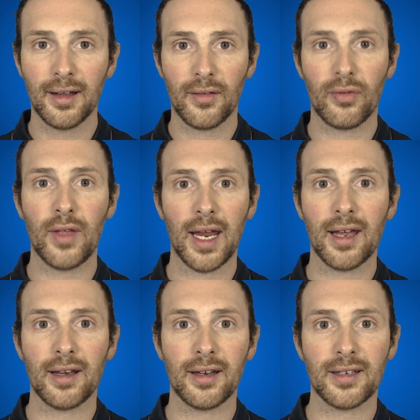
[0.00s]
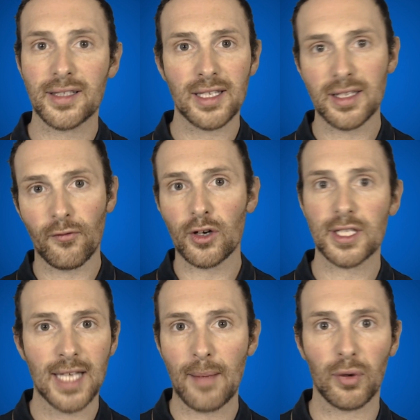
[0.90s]
then this is the first
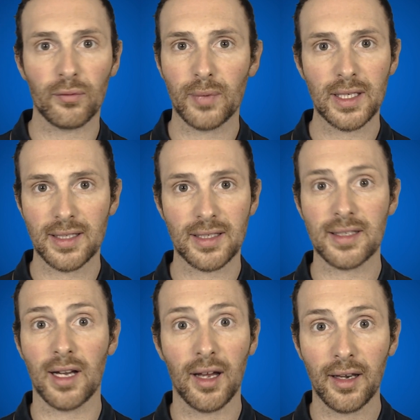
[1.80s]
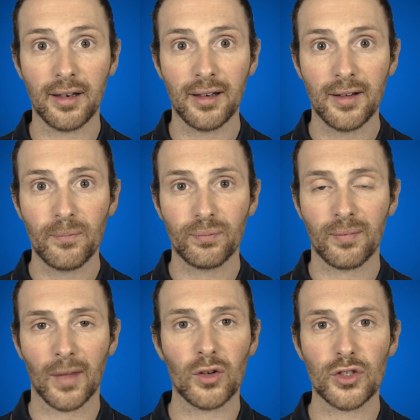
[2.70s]
step of business done.
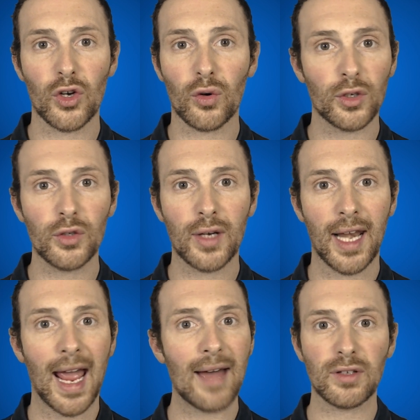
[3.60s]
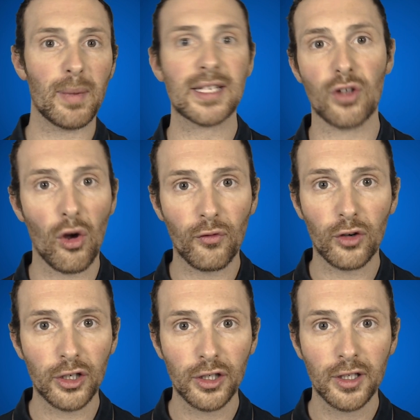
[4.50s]
Because you can have the best
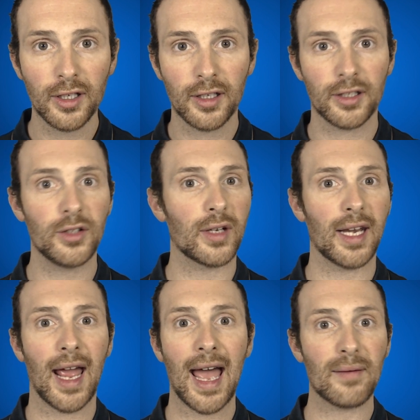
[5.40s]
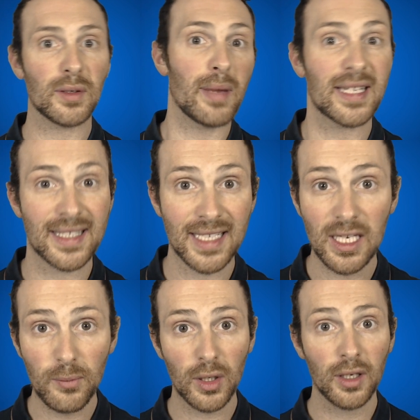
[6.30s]
offer, you can have the best
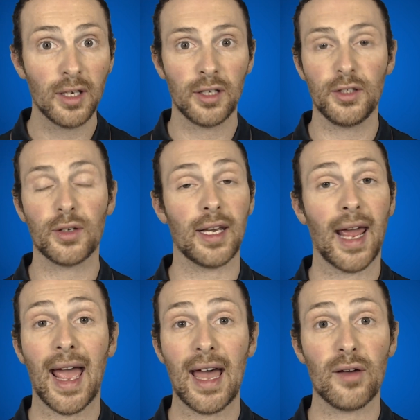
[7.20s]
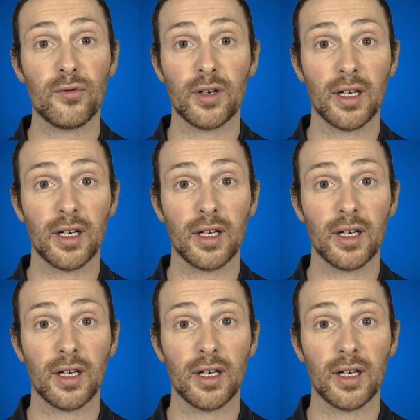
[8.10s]
team, you can have